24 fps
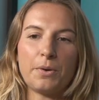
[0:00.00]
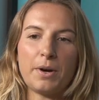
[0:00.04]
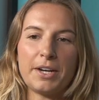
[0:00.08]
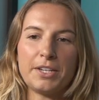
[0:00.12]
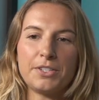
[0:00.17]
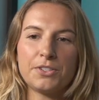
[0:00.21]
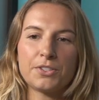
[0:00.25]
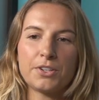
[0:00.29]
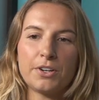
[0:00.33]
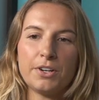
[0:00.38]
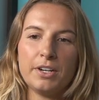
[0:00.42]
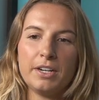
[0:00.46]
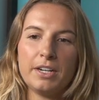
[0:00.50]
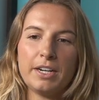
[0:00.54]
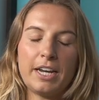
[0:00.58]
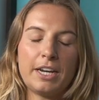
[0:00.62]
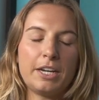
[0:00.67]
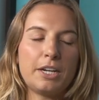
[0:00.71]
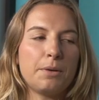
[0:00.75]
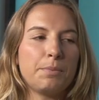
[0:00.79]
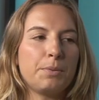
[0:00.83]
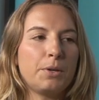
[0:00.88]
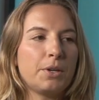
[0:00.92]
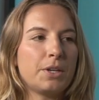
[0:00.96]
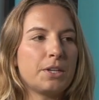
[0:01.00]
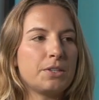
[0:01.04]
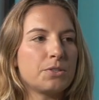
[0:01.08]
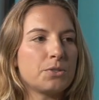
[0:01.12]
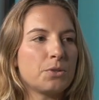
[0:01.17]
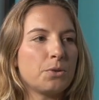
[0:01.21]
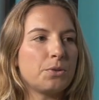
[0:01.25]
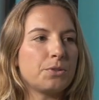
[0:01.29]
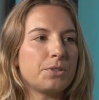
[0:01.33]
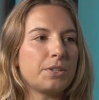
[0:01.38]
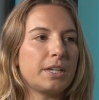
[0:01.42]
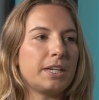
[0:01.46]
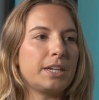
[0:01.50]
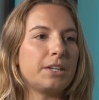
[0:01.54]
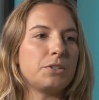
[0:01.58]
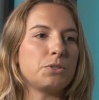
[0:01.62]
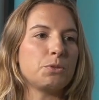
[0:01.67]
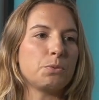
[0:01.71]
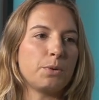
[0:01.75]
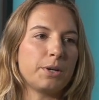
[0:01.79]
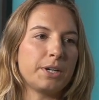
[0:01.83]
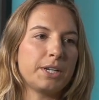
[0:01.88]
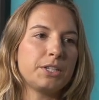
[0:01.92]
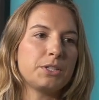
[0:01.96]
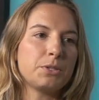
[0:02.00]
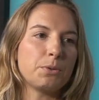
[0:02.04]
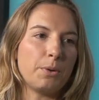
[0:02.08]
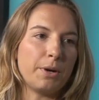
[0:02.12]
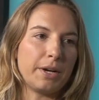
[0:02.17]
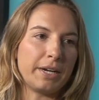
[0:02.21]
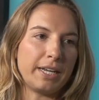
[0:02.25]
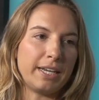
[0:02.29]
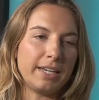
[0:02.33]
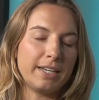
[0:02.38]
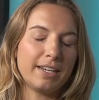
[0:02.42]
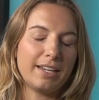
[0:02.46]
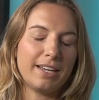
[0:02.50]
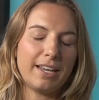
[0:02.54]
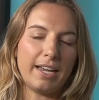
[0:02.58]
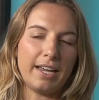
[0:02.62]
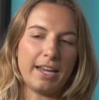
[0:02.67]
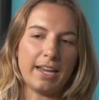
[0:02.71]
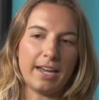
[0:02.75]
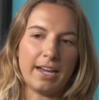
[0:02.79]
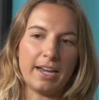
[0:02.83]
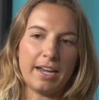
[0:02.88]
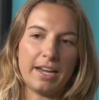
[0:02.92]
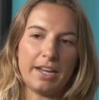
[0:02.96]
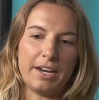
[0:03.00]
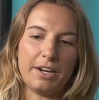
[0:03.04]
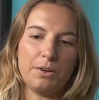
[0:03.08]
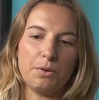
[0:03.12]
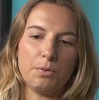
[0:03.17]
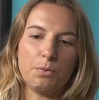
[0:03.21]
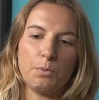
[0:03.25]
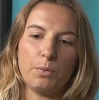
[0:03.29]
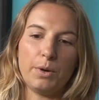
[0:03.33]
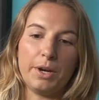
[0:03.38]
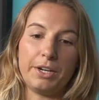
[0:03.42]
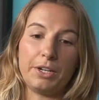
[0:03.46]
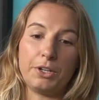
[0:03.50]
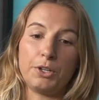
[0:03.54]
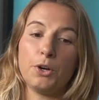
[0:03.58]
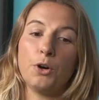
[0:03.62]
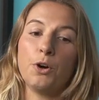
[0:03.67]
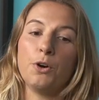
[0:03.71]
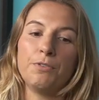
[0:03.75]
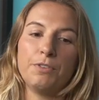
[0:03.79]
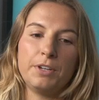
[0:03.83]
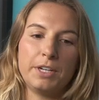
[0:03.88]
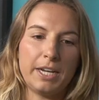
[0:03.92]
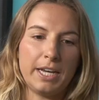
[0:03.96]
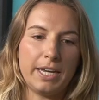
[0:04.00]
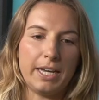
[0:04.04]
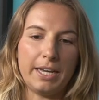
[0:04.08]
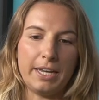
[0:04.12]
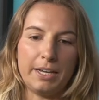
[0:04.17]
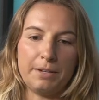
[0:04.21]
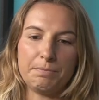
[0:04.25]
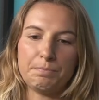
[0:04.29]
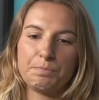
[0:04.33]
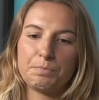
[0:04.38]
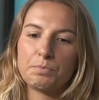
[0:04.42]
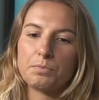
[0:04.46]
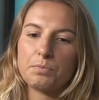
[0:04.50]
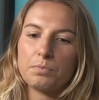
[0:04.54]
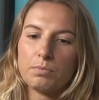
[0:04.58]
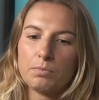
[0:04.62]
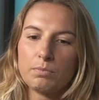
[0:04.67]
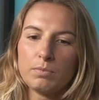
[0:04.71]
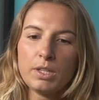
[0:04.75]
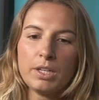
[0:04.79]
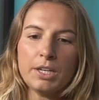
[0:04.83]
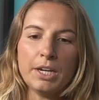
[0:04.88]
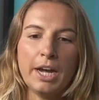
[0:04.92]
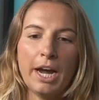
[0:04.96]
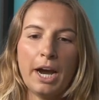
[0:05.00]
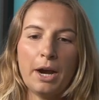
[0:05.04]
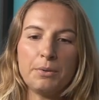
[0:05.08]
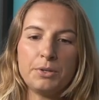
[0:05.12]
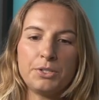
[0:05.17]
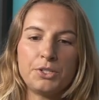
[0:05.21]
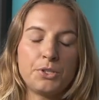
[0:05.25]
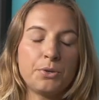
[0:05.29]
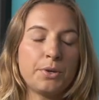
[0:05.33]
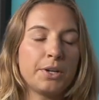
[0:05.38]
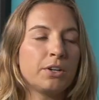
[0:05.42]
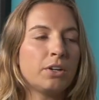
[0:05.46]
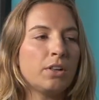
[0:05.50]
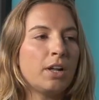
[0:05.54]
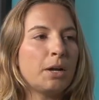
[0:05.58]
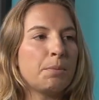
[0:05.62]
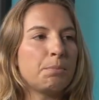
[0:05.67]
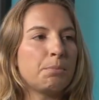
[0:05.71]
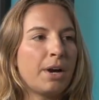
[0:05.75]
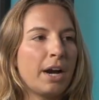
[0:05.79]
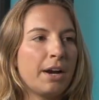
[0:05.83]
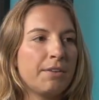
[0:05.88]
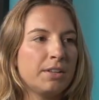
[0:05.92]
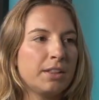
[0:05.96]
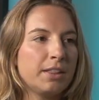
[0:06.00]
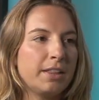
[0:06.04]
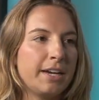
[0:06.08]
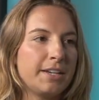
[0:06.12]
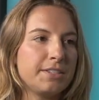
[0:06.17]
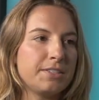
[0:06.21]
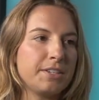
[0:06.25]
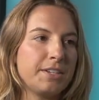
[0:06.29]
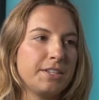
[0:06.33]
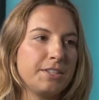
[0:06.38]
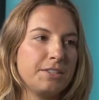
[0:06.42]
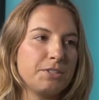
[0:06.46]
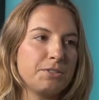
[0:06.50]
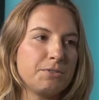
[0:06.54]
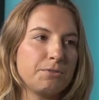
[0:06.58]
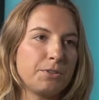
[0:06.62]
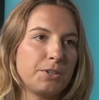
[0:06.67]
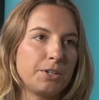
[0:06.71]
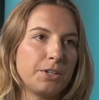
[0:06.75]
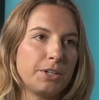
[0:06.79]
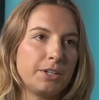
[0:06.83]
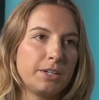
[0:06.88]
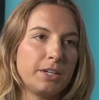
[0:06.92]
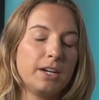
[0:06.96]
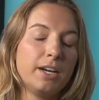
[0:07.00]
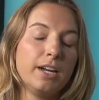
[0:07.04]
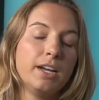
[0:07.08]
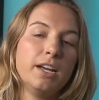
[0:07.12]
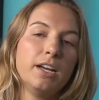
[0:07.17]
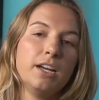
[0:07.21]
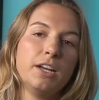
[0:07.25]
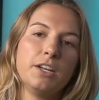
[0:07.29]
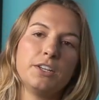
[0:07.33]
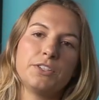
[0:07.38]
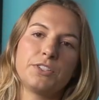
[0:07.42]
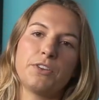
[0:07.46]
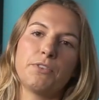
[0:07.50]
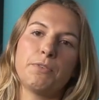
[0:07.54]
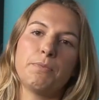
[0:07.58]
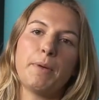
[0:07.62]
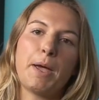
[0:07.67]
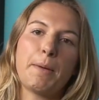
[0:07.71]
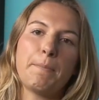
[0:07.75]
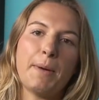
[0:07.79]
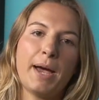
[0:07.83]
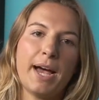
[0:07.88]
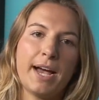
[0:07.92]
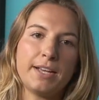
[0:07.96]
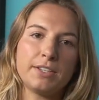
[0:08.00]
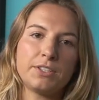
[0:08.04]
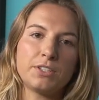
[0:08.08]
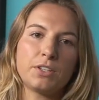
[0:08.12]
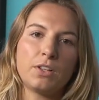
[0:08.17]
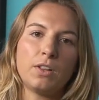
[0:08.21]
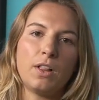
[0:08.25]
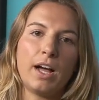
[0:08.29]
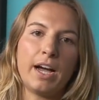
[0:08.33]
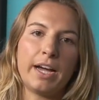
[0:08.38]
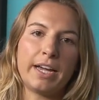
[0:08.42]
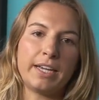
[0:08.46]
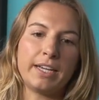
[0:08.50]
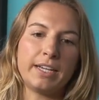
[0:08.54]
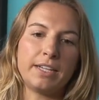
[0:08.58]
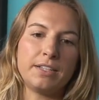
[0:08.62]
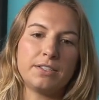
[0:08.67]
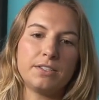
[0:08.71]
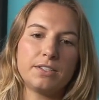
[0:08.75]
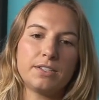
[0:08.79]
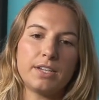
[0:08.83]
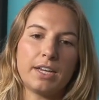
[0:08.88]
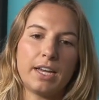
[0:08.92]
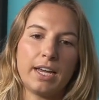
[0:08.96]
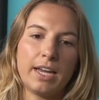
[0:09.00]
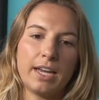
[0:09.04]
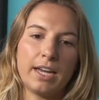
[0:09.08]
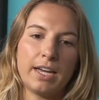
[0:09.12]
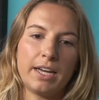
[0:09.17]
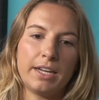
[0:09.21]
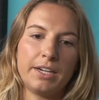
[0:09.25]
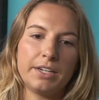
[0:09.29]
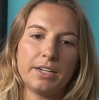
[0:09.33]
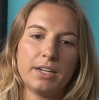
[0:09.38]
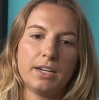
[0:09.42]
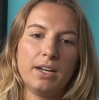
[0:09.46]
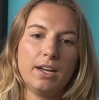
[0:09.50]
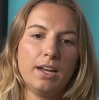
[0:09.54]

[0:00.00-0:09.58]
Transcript: I started AAU Consulting in 2020, and when COVID hit, I was doing a lot of private lessons for some of my past clients, and